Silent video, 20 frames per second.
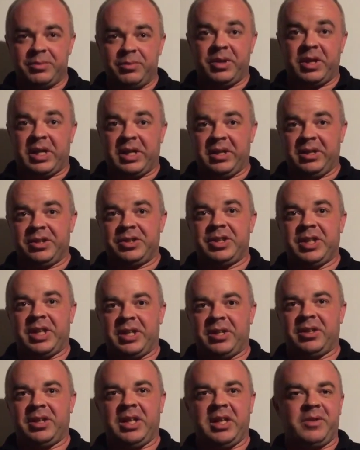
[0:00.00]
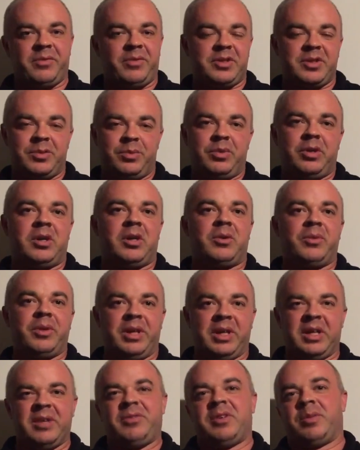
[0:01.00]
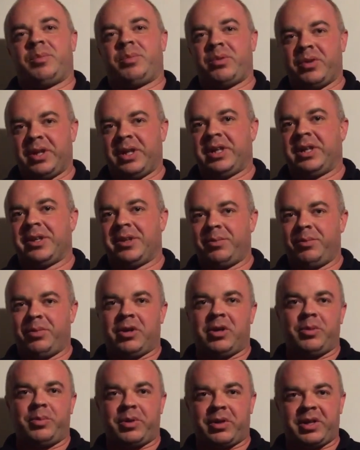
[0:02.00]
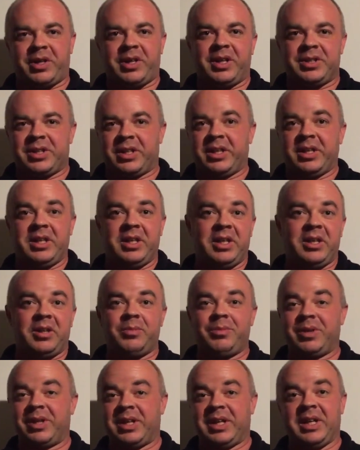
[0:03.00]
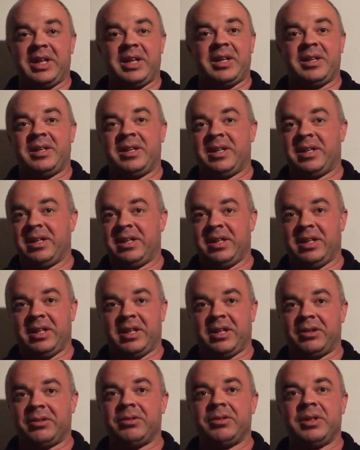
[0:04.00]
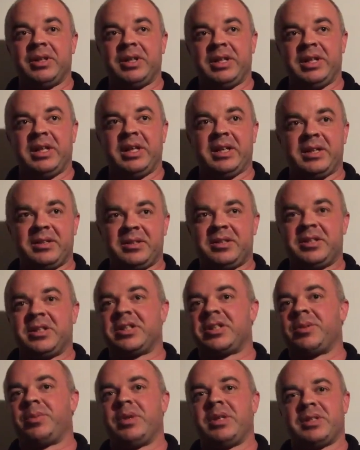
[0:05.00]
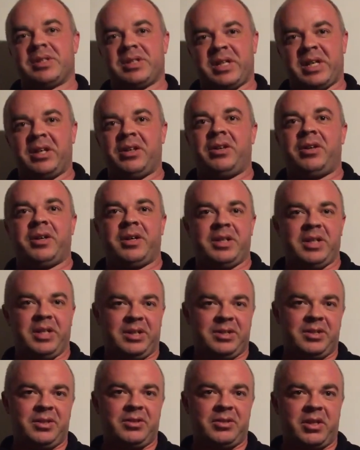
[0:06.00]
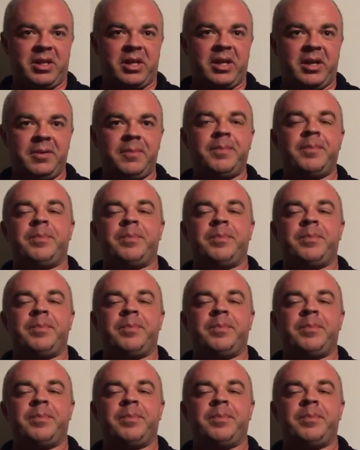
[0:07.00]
But generally, if it's small, we can give you a pretty good ballparkish idea. But again, it just depends on how long it takes to dry.